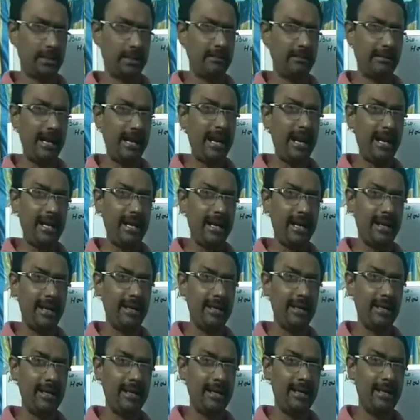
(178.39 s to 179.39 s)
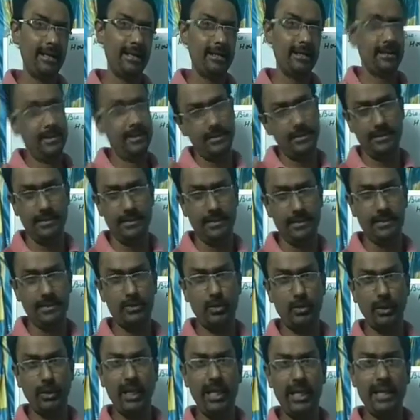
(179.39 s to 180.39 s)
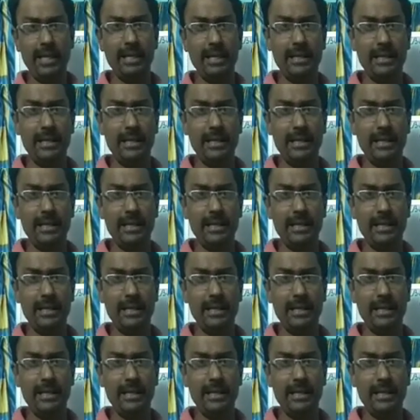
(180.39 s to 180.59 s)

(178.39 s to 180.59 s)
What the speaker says: Clear? Is it okay?